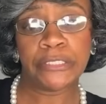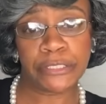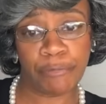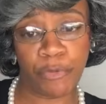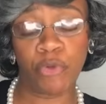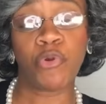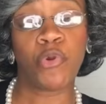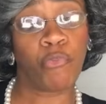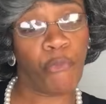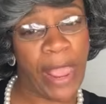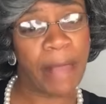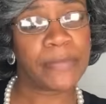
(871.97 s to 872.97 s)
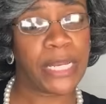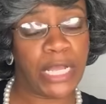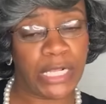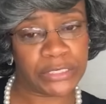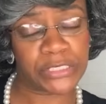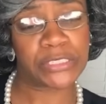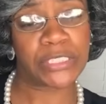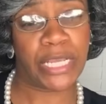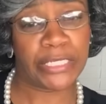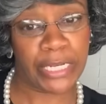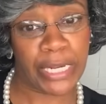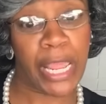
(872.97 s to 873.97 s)
Some doodle remnants
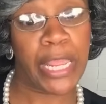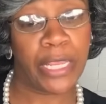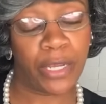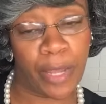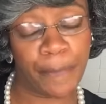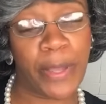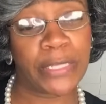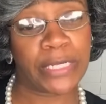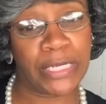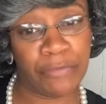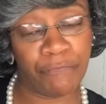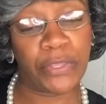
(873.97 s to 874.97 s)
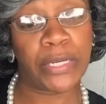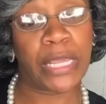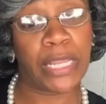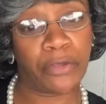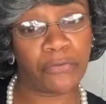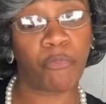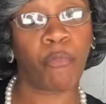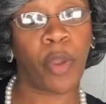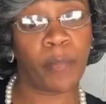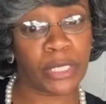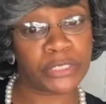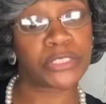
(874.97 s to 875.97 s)
on your nail. Up underneath your nail. The
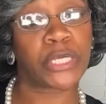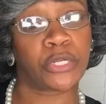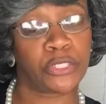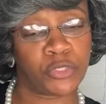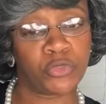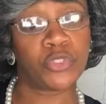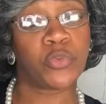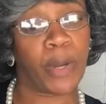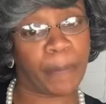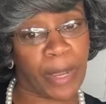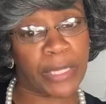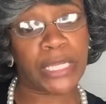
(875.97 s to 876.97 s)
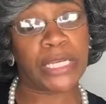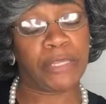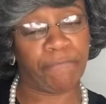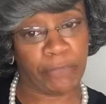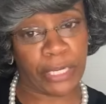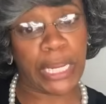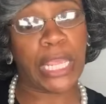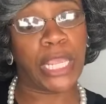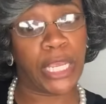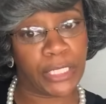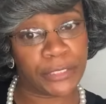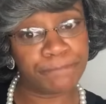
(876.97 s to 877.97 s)
remnants of the doodle up underneath your
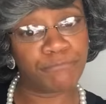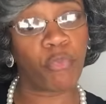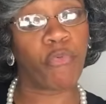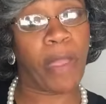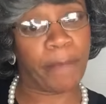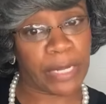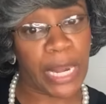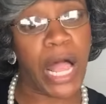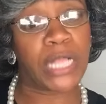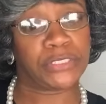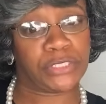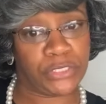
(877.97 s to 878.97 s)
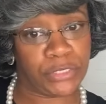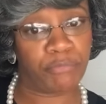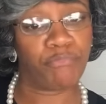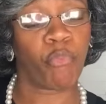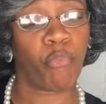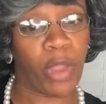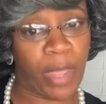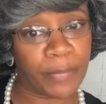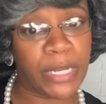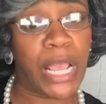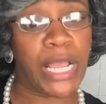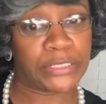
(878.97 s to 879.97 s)
nail. Remnants.
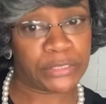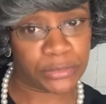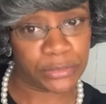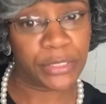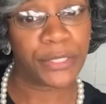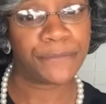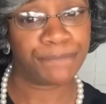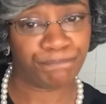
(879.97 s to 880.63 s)
Remnants.